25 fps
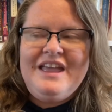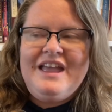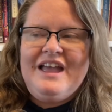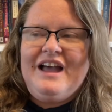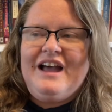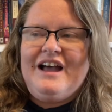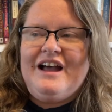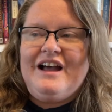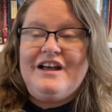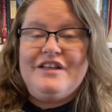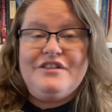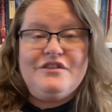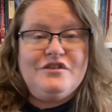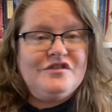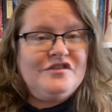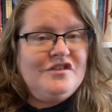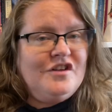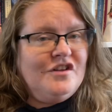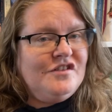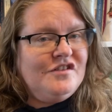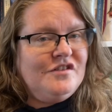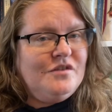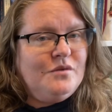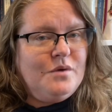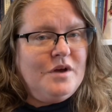Uh, there's
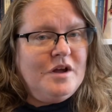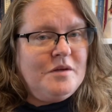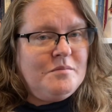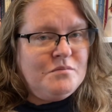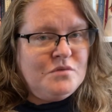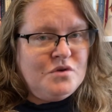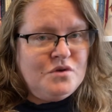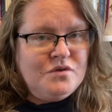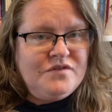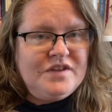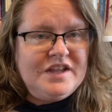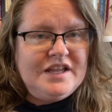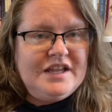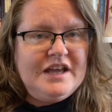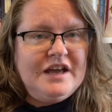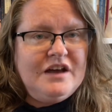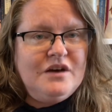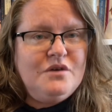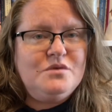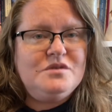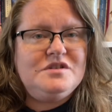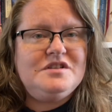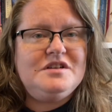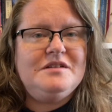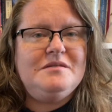also a movie
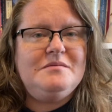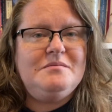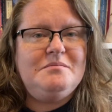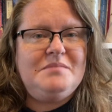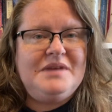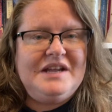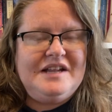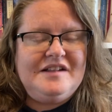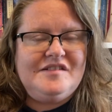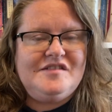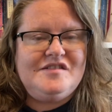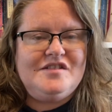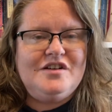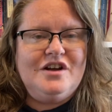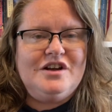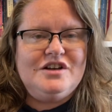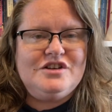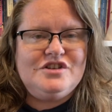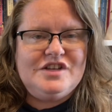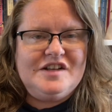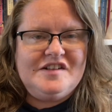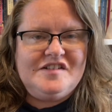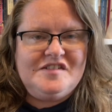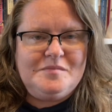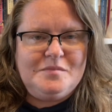out based on
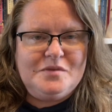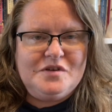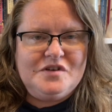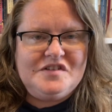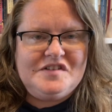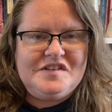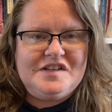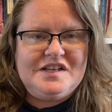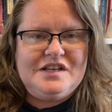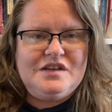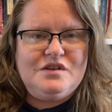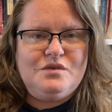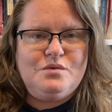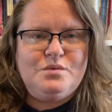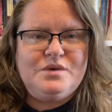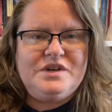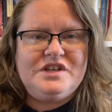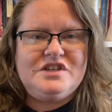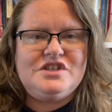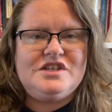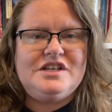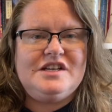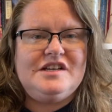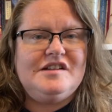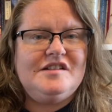Just Mercy,
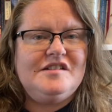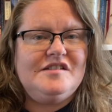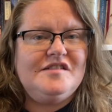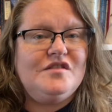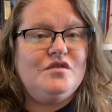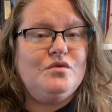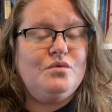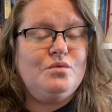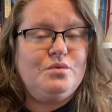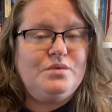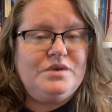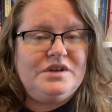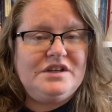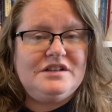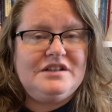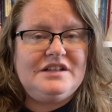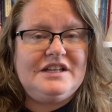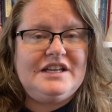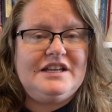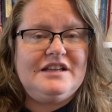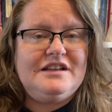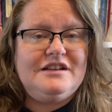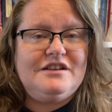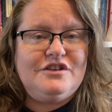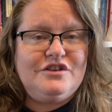which is
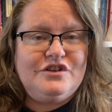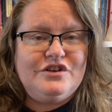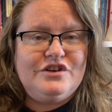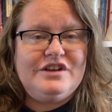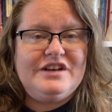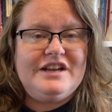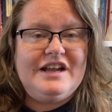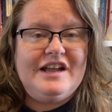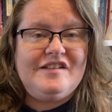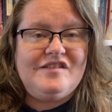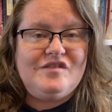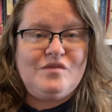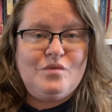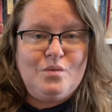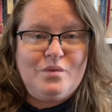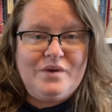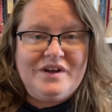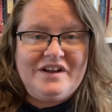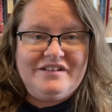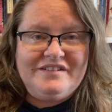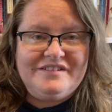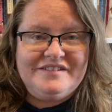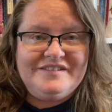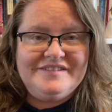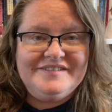really good as
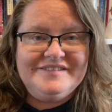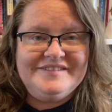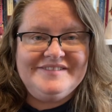well.